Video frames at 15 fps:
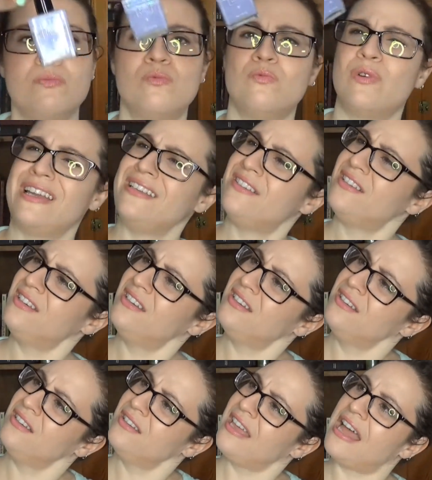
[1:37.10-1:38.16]
Wasted?
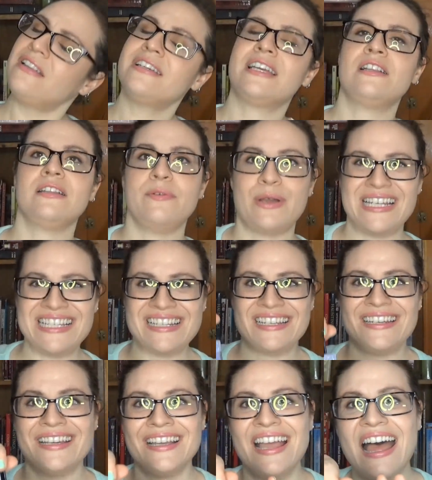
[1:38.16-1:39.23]
Elegantly
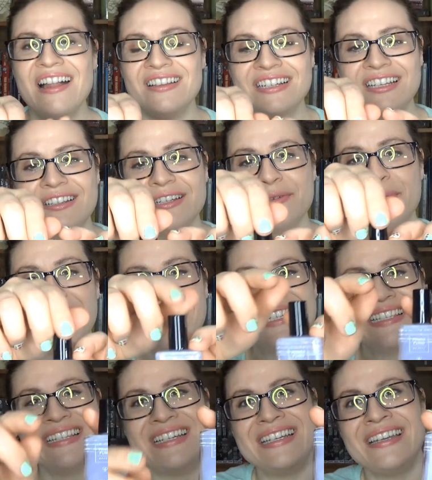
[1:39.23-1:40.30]
Wasted. Elegantly
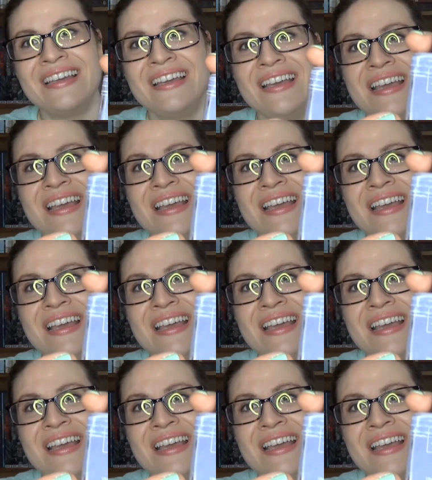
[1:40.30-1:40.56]
Wasted,